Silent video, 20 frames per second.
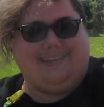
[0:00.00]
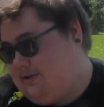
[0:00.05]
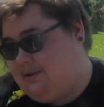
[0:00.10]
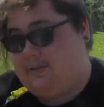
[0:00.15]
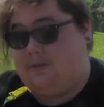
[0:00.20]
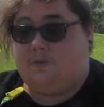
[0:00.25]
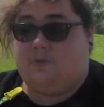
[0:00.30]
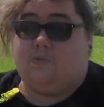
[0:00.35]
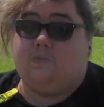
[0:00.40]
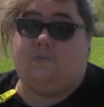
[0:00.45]

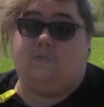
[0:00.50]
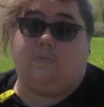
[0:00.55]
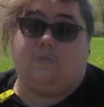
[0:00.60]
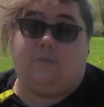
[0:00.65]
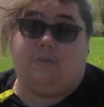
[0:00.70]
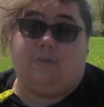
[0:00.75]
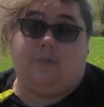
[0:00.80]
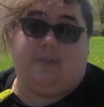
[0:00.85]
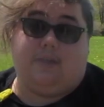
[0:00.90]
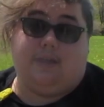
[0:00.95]
The
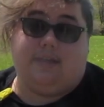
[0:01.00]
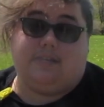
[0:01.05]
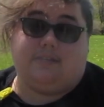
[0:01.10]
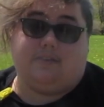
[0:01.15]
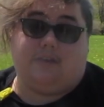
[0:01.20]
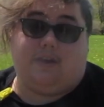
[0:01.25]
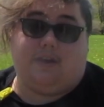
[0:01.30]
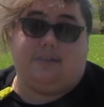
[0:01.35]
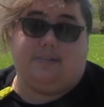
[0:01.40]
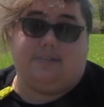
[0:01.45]
tutorial I
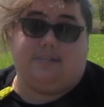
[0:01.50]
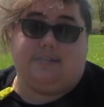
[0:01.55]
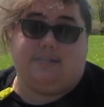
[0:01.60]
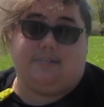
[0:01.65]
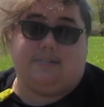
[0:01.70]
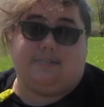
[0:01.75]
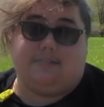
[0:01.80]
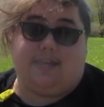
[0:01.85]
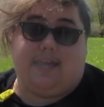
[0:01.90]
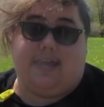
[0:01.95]
saw
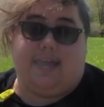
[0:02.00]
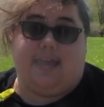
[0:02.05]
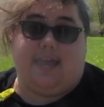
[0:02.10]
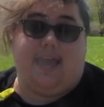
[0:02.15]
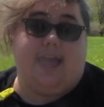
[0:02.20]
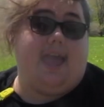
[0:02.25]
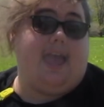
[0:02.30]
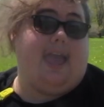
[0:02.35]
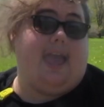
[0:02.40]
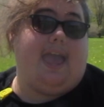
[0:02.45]
didn't say
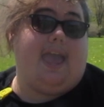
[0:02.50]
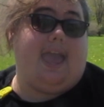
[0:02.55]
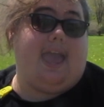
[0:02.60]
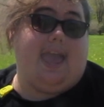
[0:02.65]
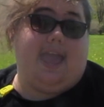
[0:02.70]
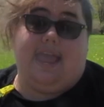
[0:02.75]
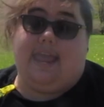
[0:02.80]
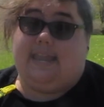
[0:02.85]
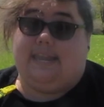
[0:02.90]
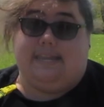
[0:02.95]

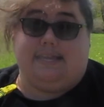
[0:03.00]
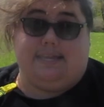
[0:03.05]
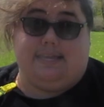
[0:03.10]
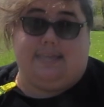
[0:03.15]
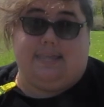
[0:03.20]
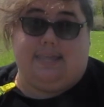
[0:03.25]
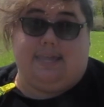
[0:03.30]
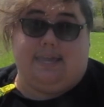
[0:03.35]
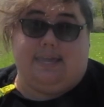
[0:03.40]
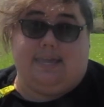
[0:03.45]

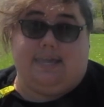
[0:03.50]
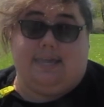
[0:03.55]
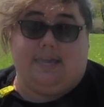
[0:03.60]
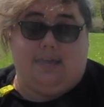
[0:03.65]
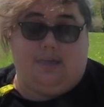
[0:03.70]
anything